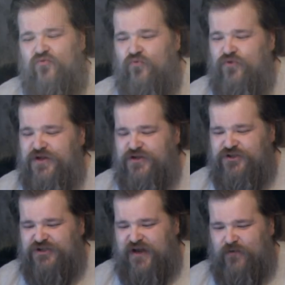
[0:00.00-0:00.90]

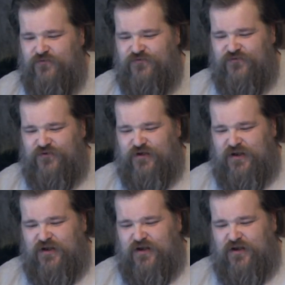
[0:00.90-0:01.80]
reached out
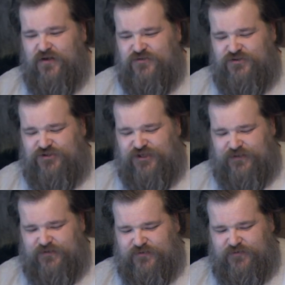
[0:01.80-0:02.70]
a
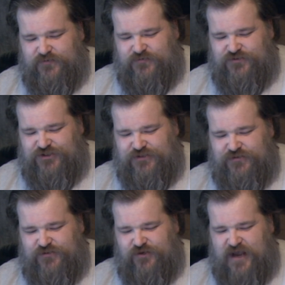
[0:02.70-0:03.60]
gentle
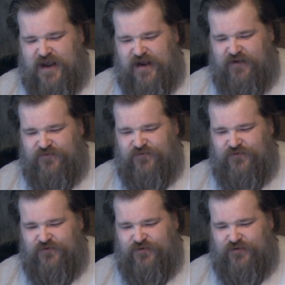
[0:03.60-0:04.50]
ginger hand,
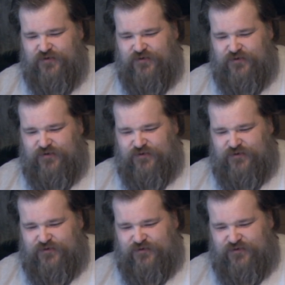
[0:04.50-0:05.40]

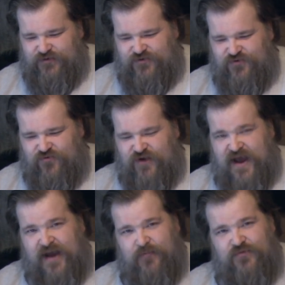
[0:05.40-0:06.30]

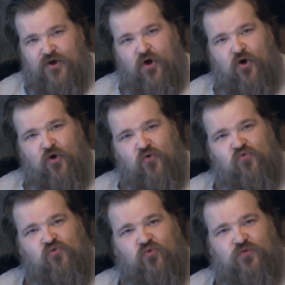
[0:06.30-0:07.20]
grabbed a
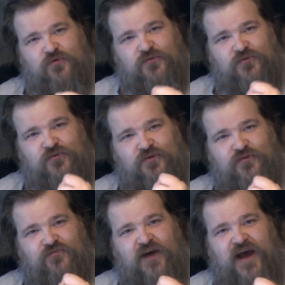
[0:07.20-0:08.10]
hold
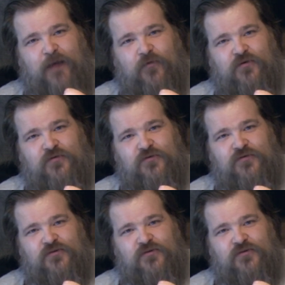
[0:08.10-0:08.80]
of the hammer,